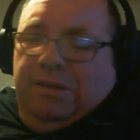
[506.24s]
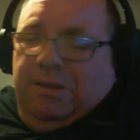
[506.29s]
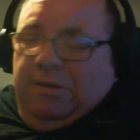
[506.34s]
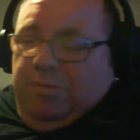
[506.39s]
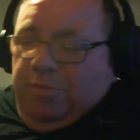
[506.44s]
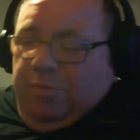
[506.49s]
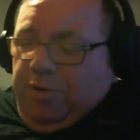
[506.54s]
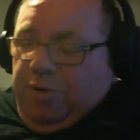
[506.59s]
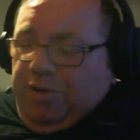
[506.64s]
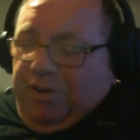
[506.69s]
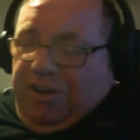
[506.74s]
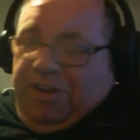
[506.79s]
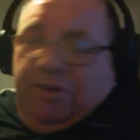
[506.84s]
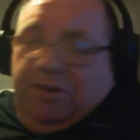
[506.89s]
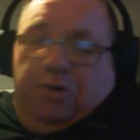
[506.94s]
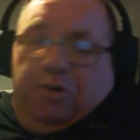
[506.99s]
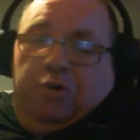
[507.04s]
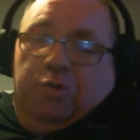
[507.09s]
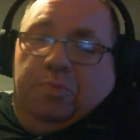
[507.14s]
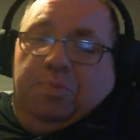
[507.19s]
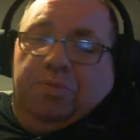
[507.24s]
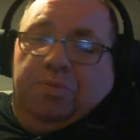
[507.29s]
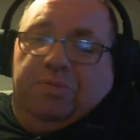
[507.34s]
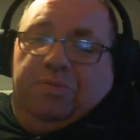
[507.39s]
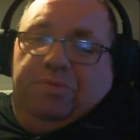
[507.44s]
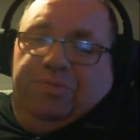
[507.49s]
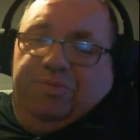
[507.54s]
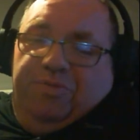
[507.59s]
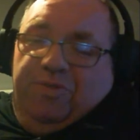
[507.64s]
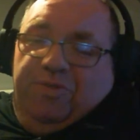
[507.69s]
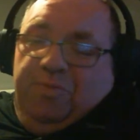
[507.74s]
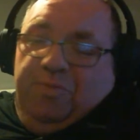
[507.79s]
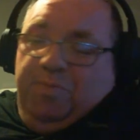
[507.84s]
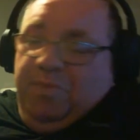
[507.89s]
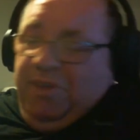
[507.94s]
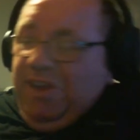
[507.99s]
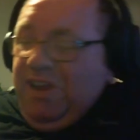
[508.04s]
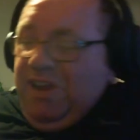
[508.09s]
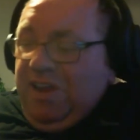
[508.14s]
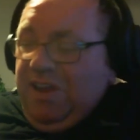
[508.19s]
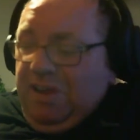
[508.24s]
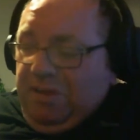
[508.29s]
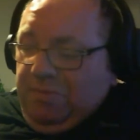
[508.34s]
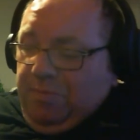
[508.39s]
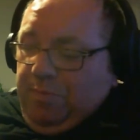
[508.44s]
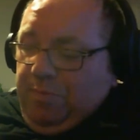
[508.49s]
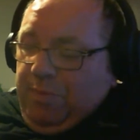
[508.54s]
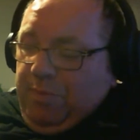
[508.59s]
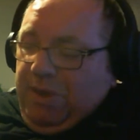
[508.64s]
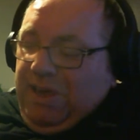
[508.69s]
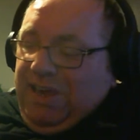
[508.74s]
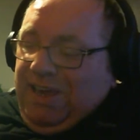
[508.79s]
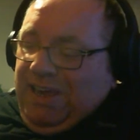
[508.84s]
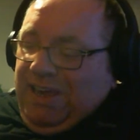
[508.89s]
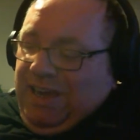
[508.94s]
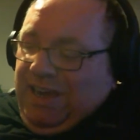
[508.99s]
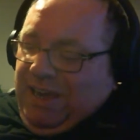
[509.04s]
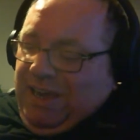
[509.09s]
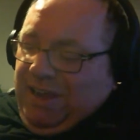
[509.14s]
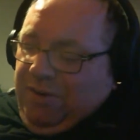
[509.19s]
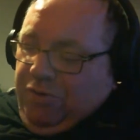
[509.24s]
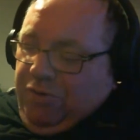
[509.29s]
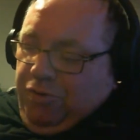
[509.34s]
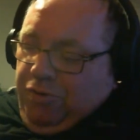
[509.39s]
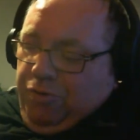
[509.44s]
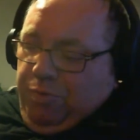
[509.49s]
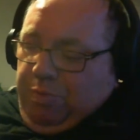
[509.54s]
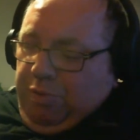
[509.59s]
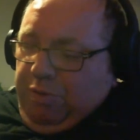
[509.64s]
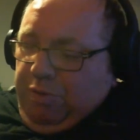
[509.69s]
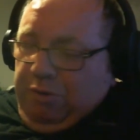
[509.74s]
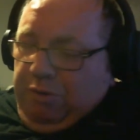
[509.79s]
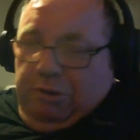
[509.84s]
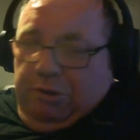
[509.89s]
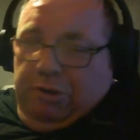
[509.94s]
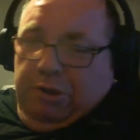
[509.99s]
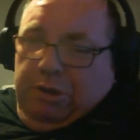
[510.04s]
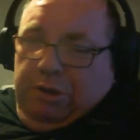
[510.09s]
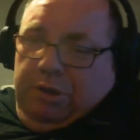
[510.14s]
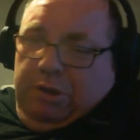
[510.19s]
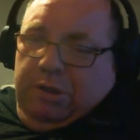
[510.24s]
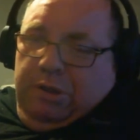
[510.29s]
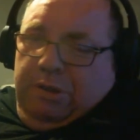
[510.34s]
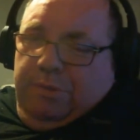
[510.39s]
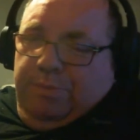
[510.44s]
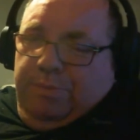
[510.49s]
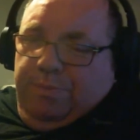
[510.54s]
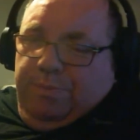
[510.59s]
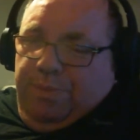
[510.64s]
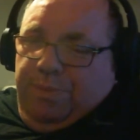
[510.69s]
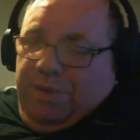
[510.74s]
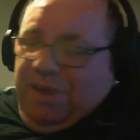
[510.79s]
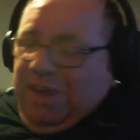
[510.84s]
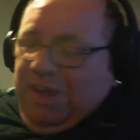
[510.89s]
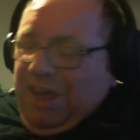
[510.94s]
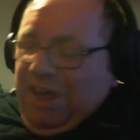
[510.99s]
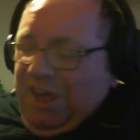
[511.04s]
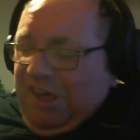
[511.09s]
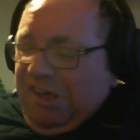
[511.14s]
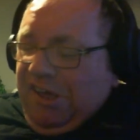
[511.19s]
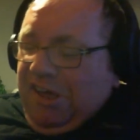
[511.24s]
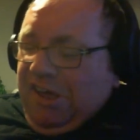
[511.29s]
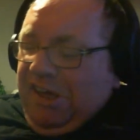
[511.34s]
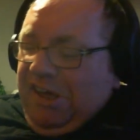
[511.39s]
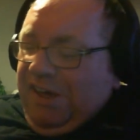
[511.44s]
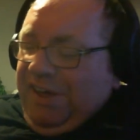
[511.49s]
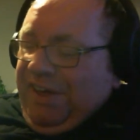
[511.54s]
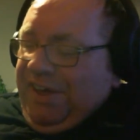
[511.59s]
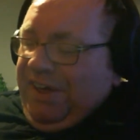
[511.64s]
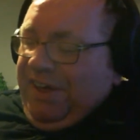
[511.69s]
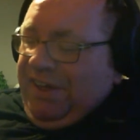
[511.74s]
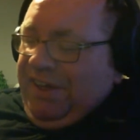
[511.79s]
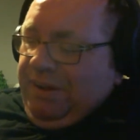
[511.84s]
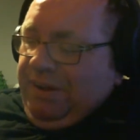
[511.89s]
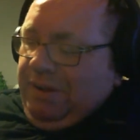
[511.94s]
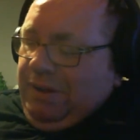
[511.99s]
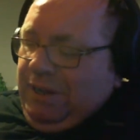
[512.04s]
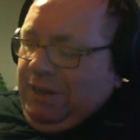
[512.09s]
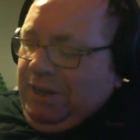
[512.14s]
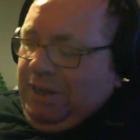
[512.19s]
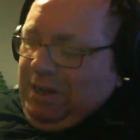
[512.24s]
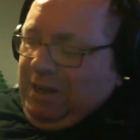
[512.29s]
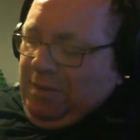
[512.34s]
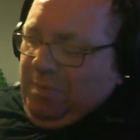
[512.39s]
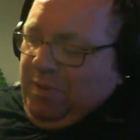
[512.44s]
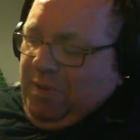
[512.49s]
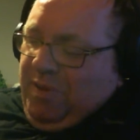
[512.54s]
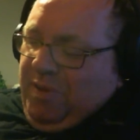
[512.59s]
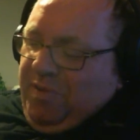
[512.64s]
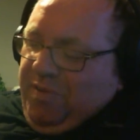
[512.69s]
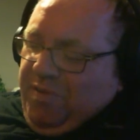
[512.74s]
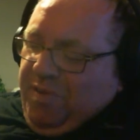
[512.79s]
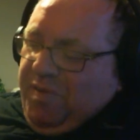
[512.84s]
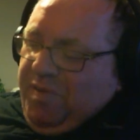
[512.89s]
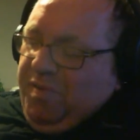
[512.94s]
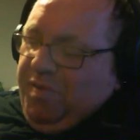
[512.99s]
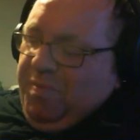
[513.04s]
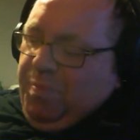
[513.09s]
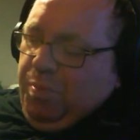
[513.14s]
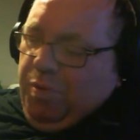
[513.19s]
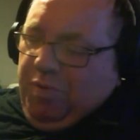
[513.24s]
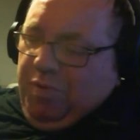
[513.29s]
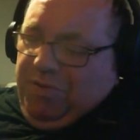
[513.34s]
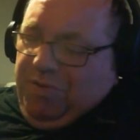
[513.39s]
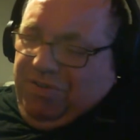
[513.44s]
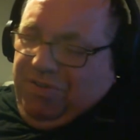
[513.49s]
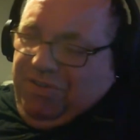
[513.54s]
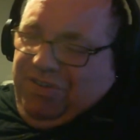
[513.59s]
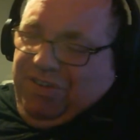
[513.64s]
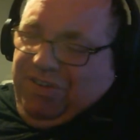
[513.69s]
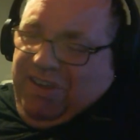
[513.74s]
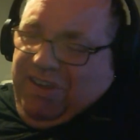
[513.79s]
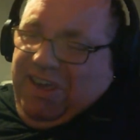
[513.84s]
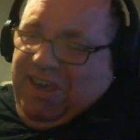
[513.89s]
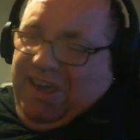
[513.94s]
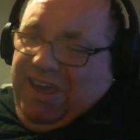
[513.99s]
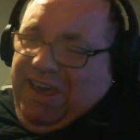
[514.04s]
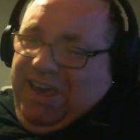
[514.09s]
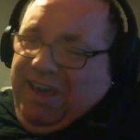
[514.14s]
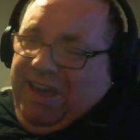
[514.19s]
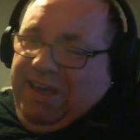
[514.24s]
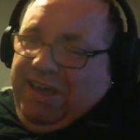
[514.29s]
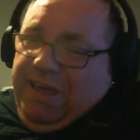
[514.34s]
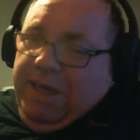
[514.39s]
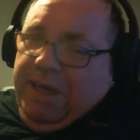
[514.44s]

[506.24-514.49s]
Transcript: what I hope someday may end up being a little business. But in